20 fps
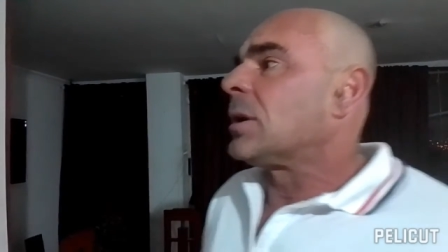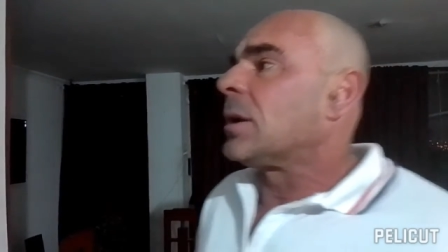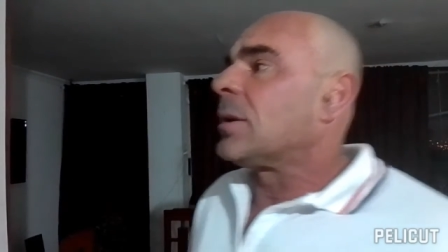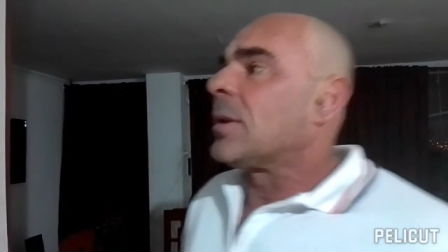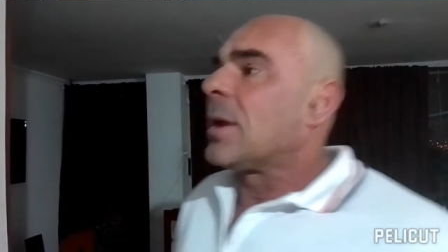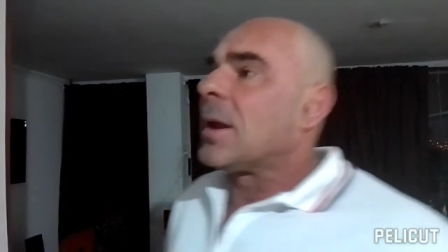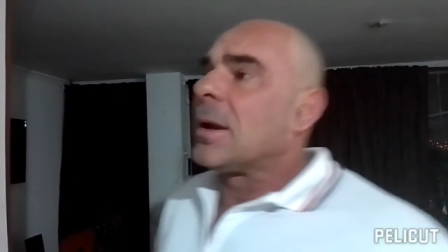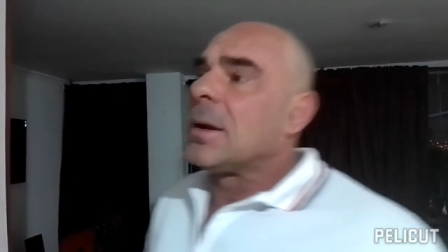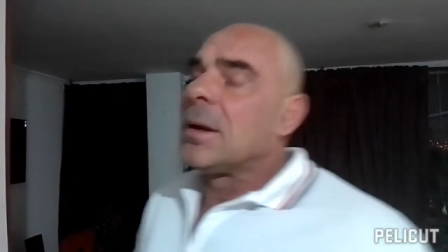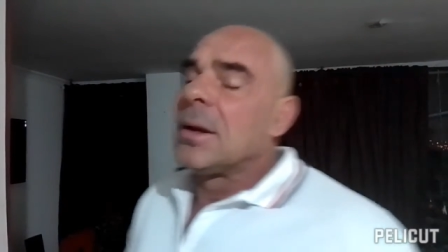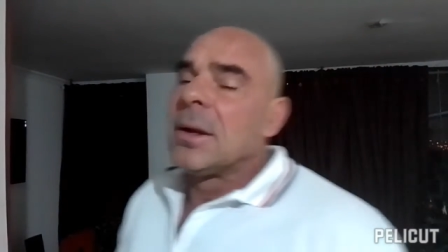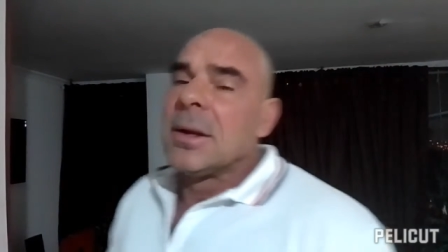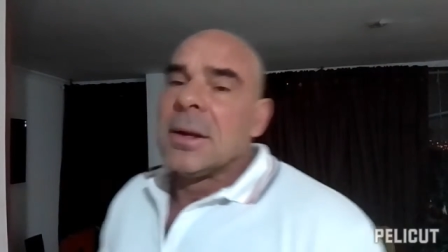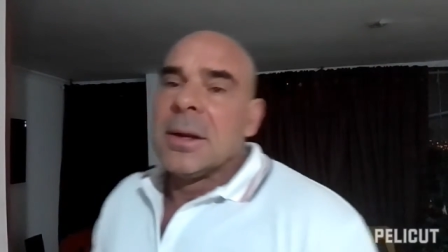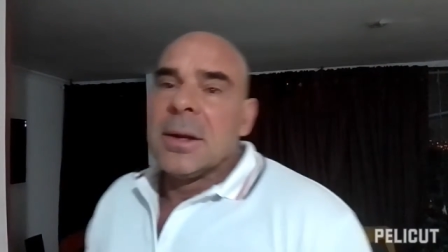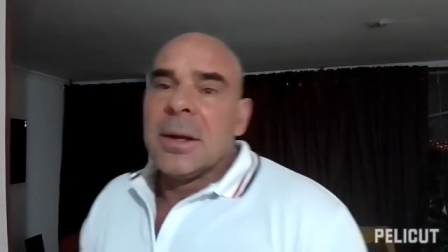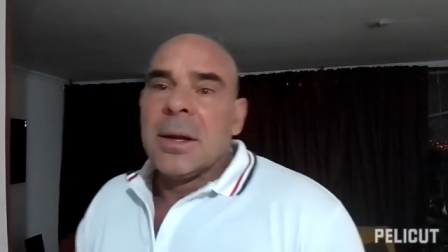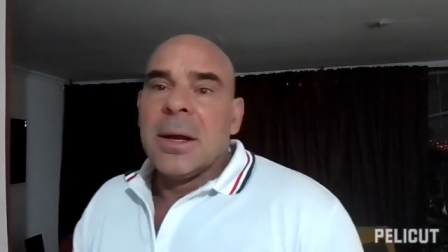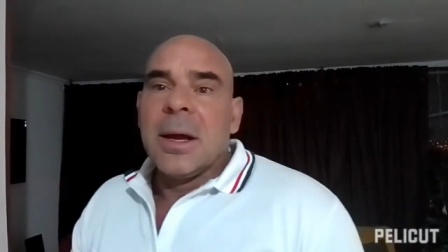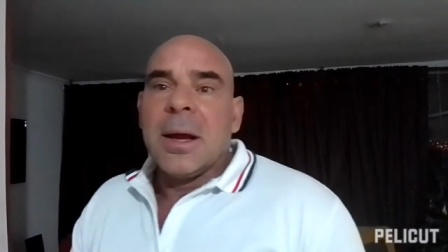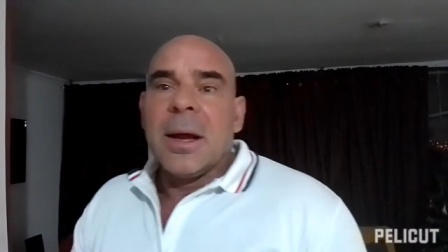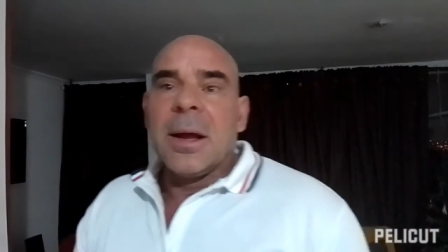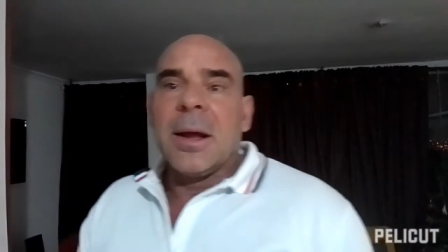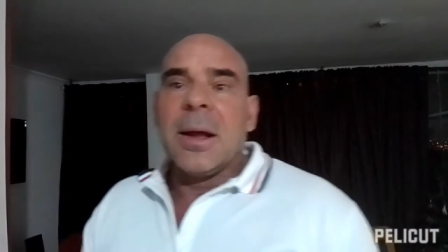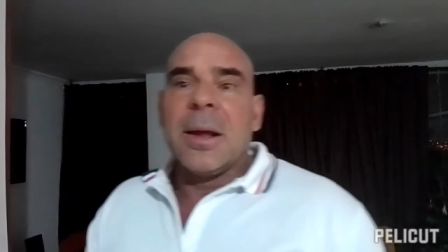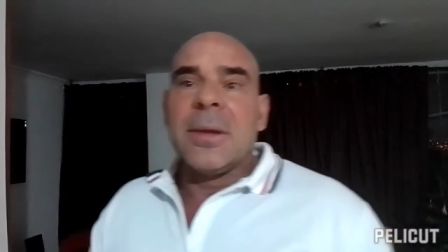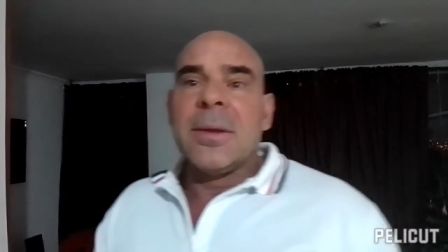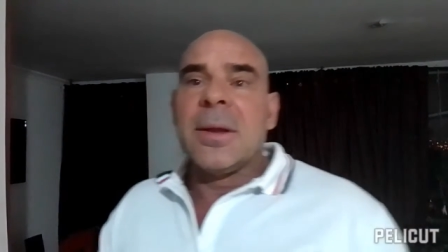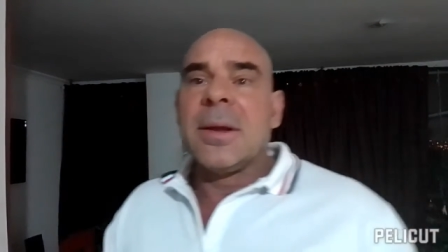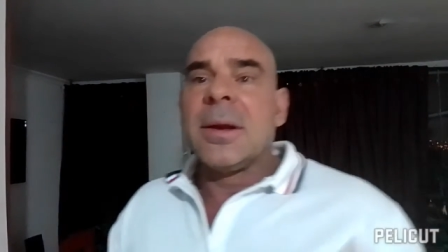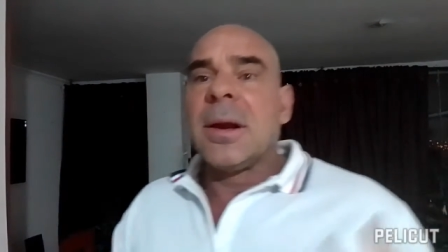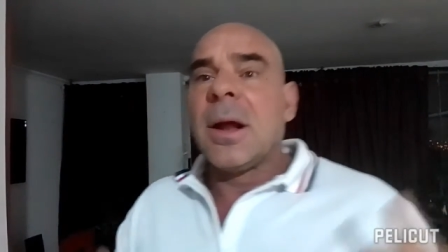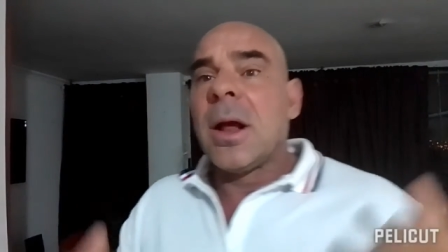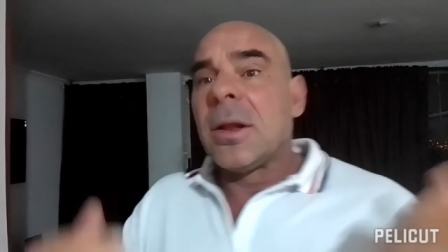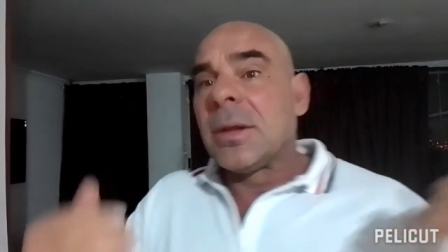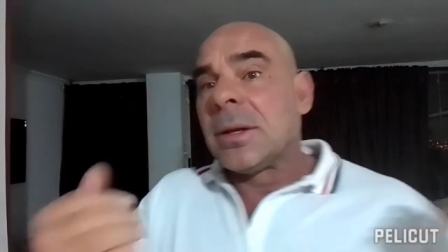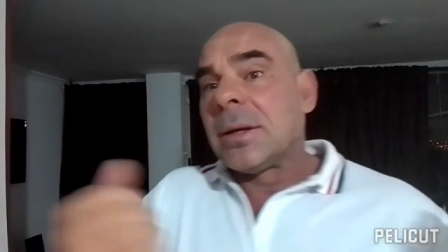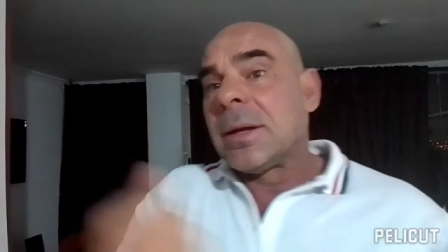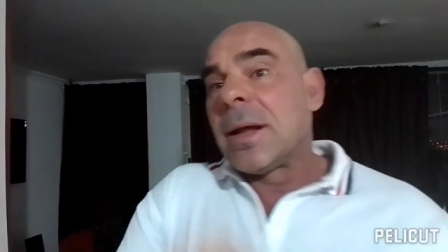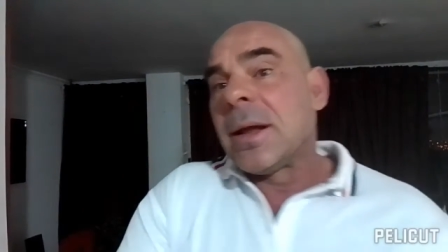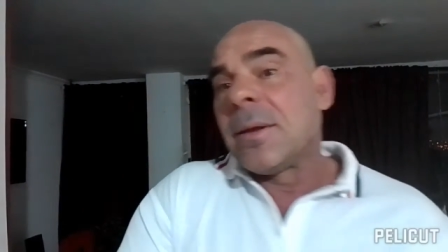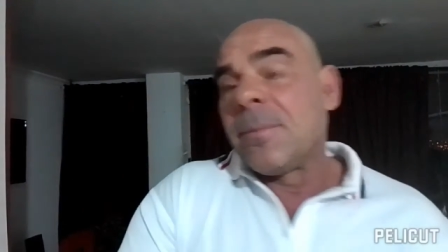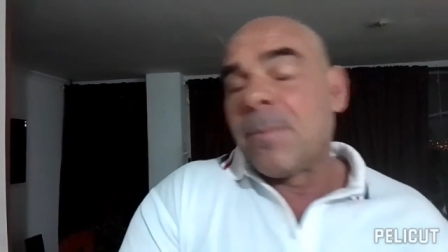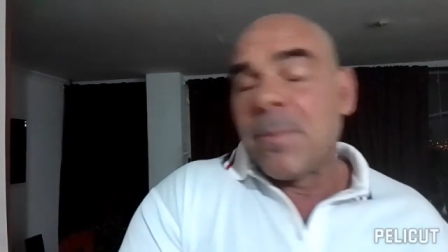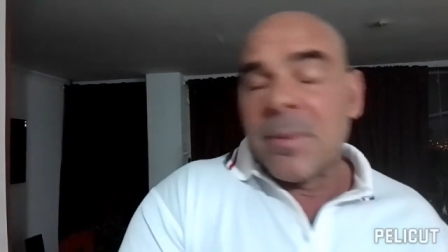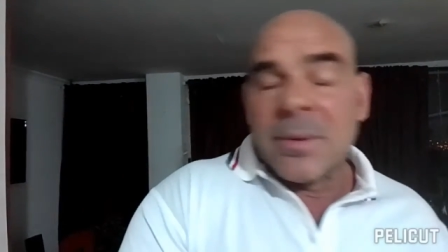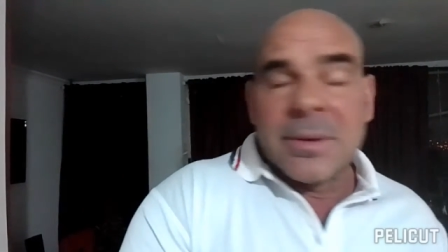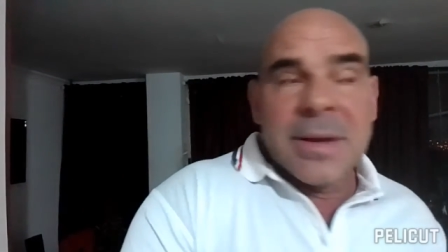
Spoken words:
And then on the